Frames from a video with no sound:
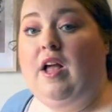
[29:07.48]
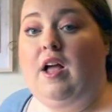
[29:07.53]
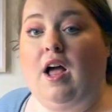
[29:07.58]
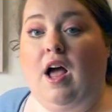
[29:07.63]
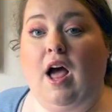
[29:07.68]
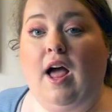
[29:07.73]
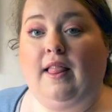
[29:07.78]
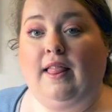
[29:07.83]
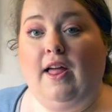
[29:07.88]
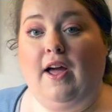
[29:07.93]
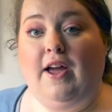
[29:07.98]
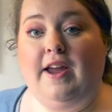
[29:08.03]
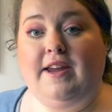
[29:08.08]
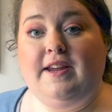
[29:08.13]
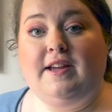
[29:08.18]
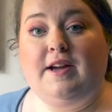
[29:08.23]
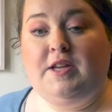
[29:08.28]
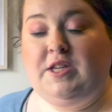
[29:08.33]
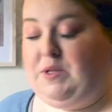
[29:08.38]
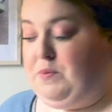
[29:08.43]
I
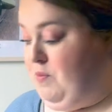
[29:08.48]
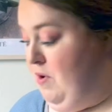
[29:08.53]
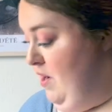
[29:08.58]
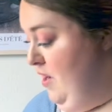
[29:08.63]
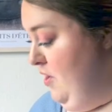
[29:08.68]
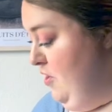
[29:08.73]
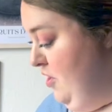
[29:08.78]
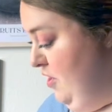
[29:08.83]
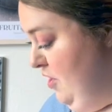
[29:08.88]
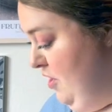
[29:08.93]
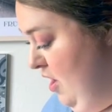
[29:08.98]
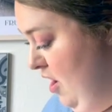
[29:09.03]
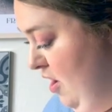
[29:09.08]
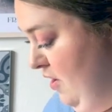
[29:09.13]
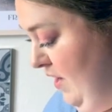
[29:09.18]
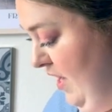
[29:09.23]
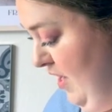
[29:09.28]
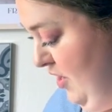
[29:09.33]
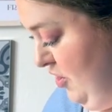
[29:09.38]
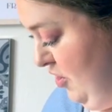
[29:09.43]
like a spring onion
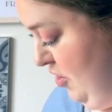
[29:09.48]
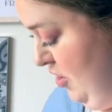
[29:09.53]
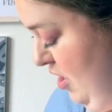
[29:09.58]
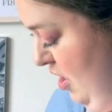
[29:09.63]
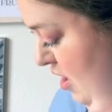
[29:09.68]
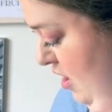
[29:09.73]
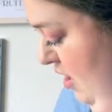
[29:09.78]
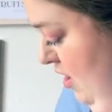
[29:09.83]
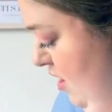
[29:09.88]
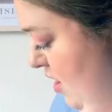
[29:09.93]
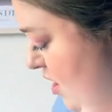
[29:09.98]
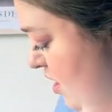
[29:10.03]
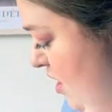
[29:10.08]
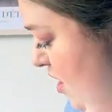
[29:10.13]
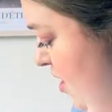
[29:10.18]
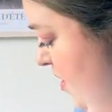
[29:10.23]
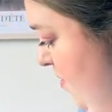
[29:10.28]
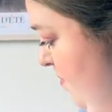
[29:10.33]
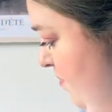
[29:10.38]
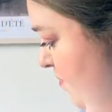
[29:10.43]
garnish.
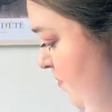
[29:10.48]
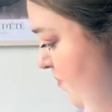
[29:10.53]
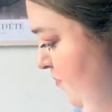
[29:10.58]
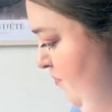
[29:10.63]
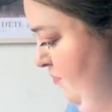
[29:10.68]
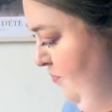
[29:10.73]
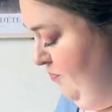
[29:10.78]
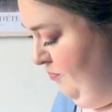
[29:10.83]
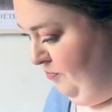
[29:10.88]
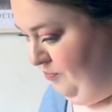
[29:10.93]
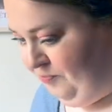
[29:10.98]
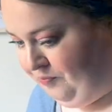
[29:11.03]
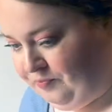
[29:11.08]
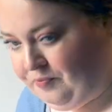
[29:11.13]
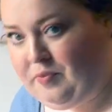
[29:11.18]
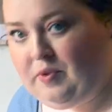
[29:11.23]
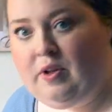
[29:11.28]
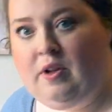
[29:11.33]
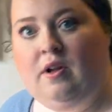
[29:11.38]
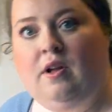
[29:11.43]
Um,
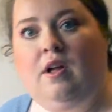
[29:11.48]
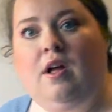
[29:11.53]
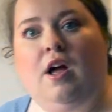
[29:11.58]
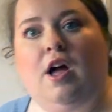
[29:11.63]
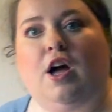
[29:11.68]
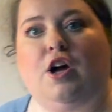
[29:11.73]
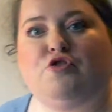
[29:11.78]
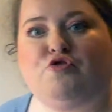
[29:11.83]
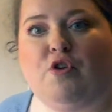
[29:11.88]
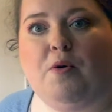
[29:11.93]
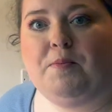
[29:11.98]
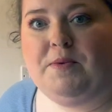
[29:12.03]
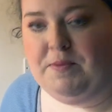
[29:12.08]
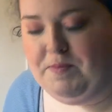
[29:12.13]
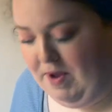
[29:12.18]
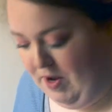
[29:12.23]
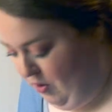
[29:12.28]
I dropped a bit